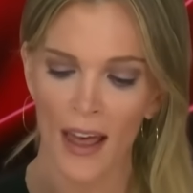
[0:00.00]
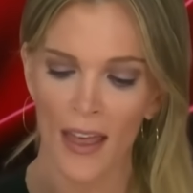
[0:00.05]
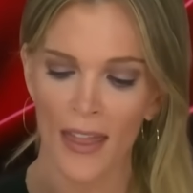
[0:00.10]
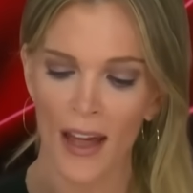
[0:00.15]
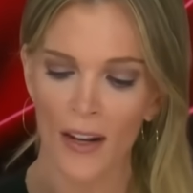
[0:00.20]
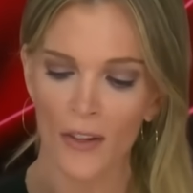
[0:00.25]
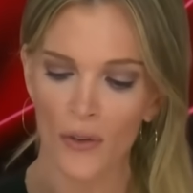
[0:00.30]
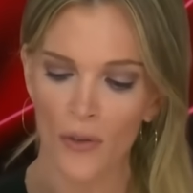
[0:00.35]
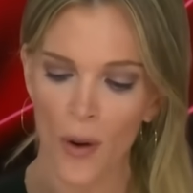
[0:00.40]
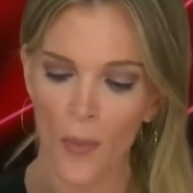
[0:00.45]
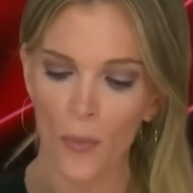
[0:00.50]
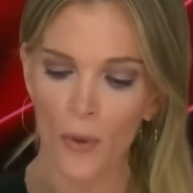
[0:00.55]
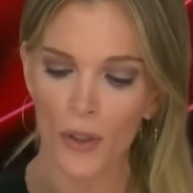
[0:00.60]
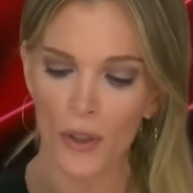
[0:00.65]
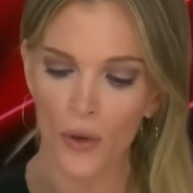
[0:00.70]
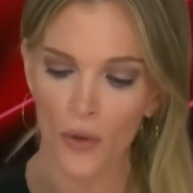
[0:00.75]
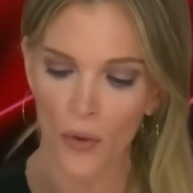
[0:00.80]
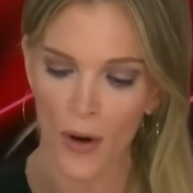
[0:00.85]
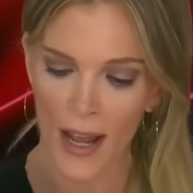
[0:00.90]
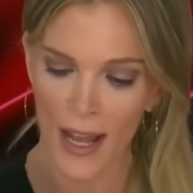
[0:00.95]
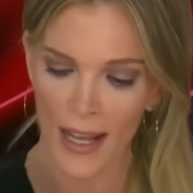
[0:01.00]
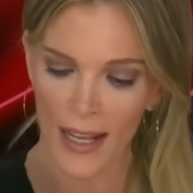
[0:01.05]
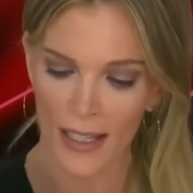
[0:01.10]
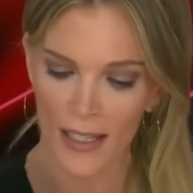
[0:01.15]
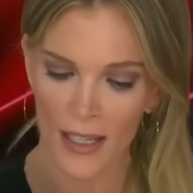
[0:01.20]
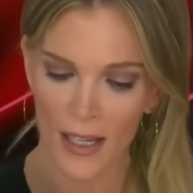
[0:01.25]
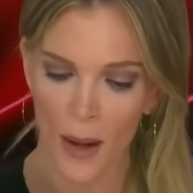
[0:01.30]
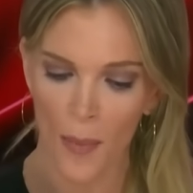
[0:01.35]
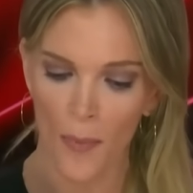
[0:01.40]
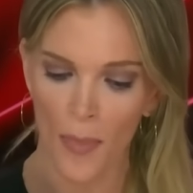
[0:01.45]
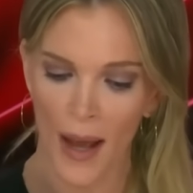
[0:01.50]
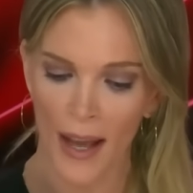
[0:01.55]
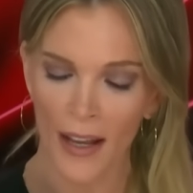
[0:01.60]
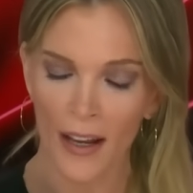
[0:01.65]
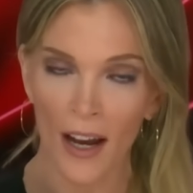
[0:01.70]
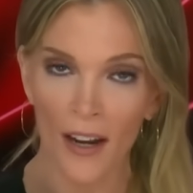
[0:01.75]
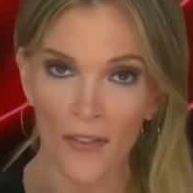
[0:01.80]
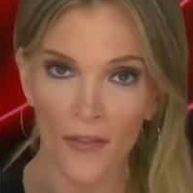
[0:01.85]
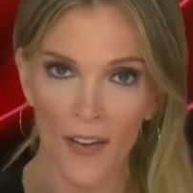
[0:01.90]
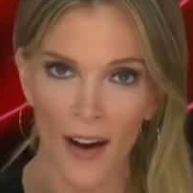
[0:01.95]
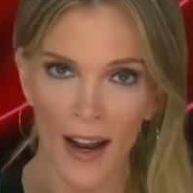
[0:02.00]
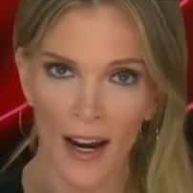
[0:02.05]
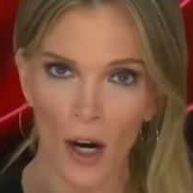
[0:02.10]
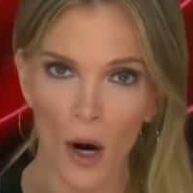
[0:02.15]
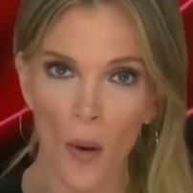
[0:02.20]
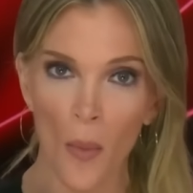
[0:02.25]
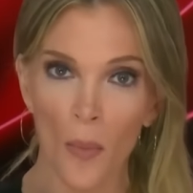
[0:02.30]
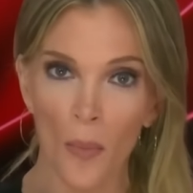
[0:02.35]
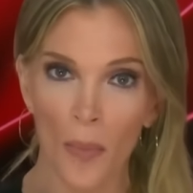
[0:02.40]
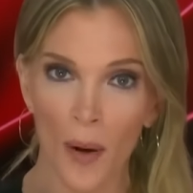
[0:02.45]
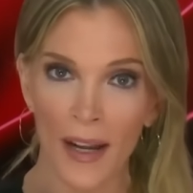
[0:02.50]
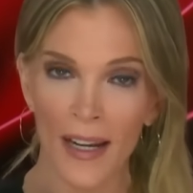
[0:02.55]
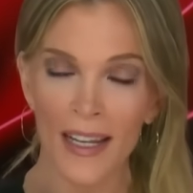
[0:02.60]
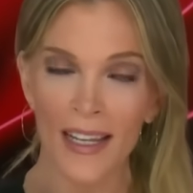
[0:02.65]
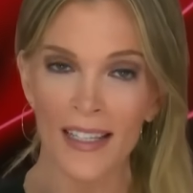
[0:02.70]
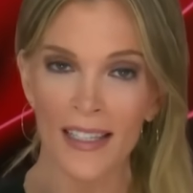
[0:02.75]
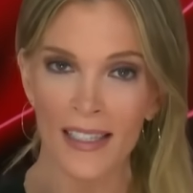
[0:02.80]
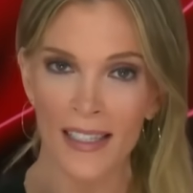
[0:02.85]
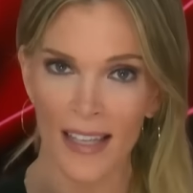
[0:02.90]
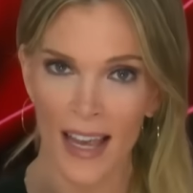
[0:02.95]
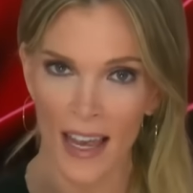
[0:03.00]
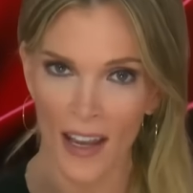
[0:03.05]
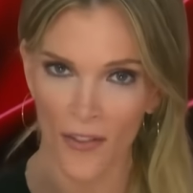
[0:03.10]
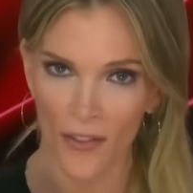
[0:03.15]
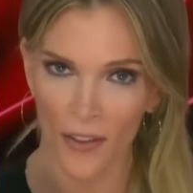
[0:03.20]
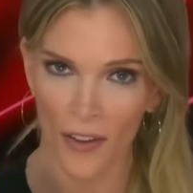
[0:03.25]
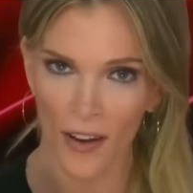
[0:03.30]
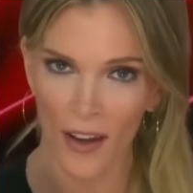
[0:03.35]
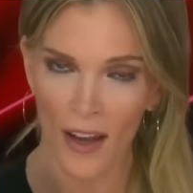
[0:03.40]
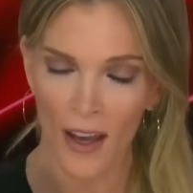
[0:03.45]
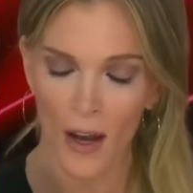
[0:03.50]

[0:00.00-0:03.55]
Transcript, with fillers: that Trump was grazed by gunfire but is safe.